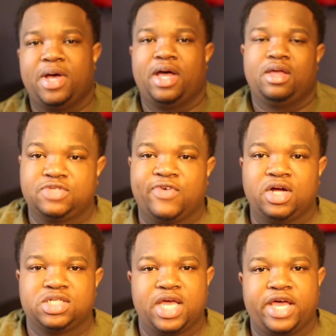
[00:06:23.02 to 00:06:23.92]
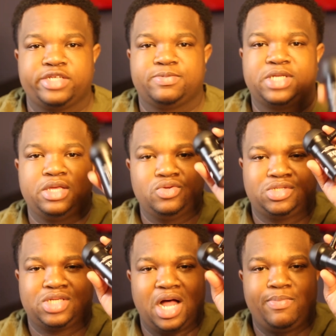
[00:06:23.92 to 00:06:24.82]
back. As far as enhancements, I use
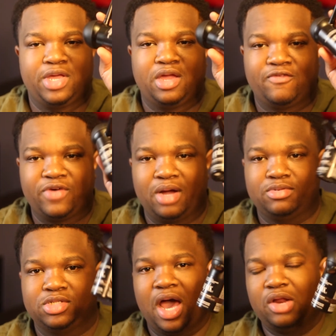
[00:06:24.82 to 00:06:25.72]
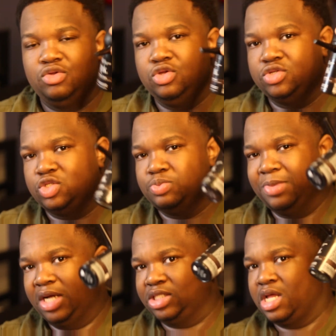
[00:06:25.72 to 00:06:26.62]
top and hair fibers. I don't use too
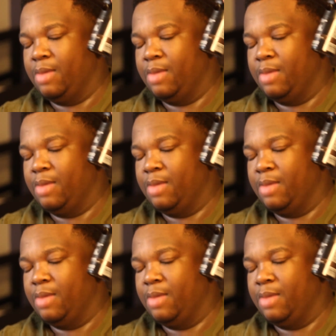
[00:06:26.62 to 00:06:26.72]
much.